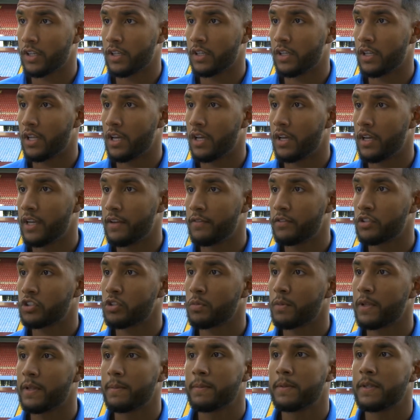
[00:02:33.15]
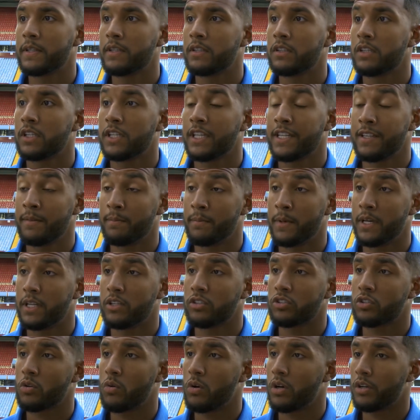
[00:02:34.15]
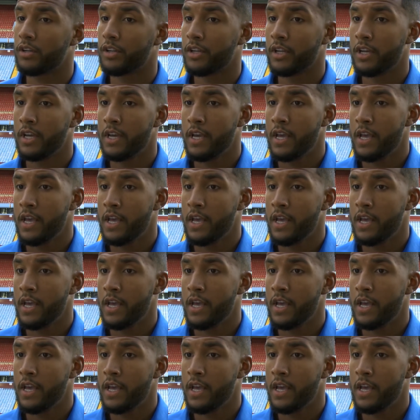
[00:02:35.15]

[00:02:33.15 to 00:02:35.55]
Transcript: and even some of them that didn't make the squad.